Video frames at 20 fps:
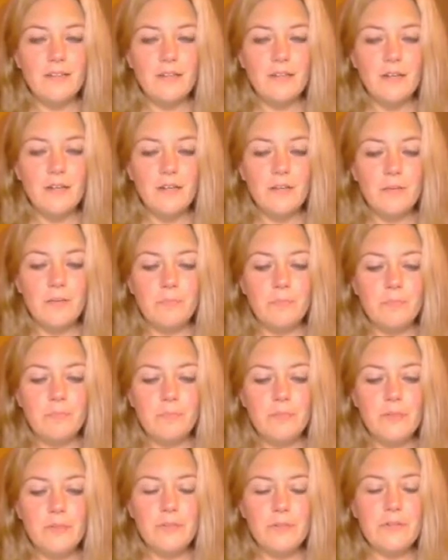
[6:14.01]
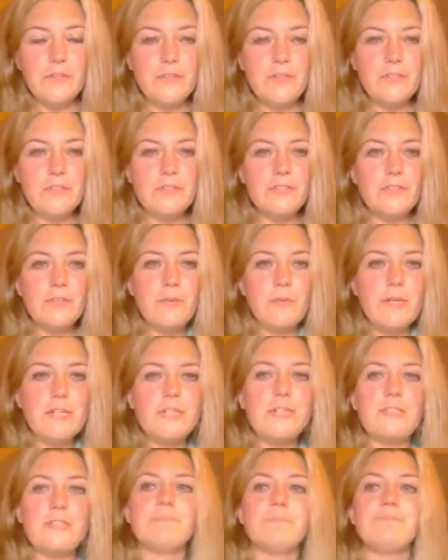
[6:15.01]
The current
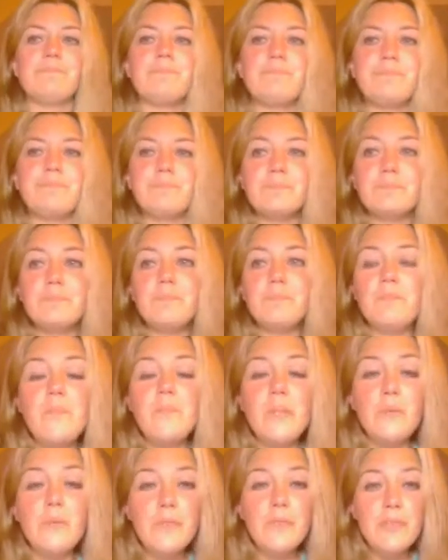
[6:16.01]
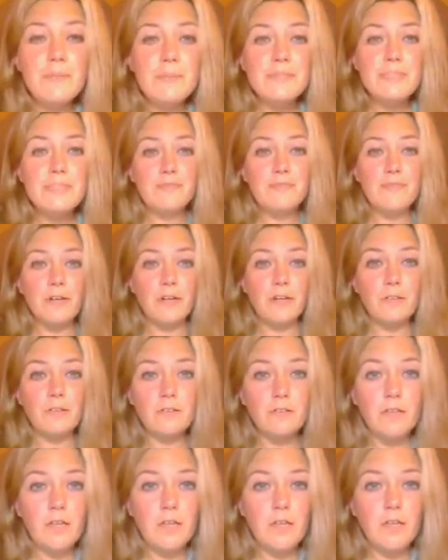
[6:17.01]
situation with him as he
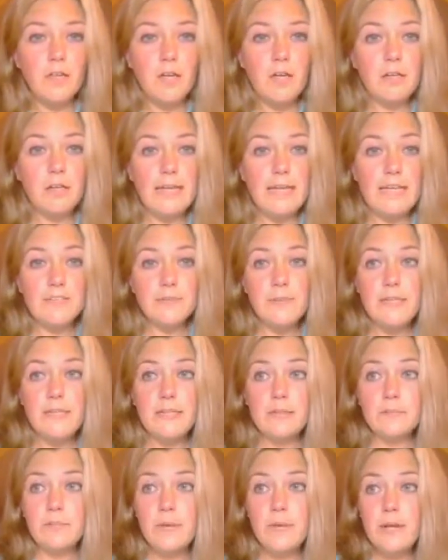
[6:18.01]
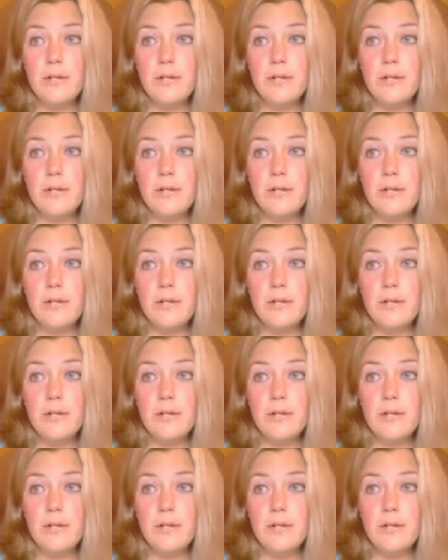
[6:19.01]
fell last weekend.